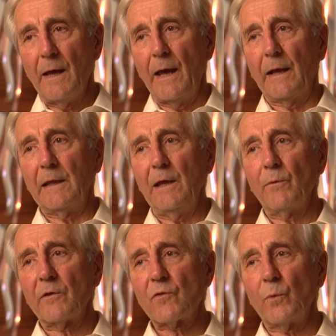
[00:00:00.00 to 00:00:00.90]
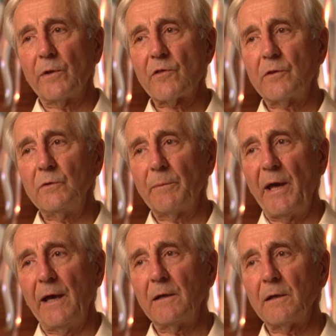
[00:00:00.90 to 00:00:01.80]
And he was with
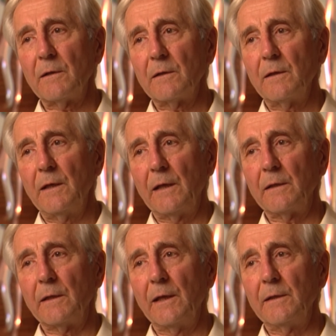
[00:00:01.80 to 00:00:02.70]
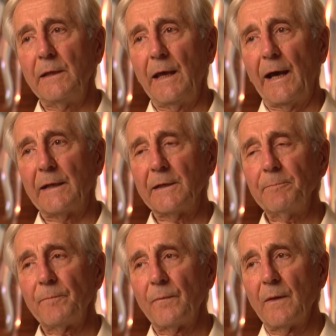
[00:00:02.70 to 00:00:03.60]
Studebaker in
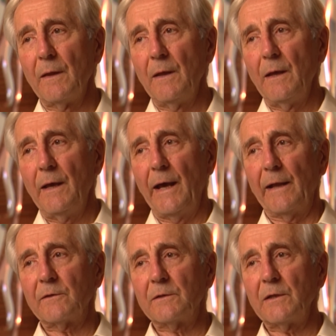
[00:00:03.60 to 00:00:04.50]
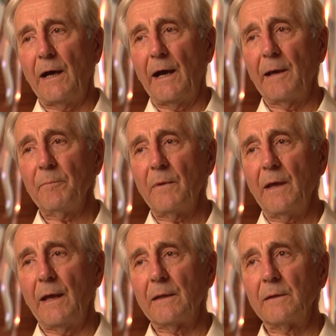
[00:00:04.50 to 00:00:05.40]
Indiana at the time.
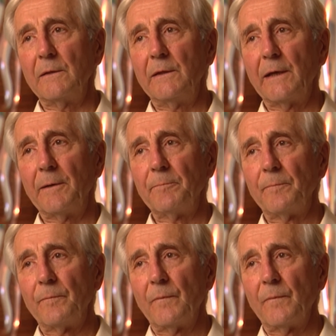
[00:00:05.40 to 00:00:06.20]
And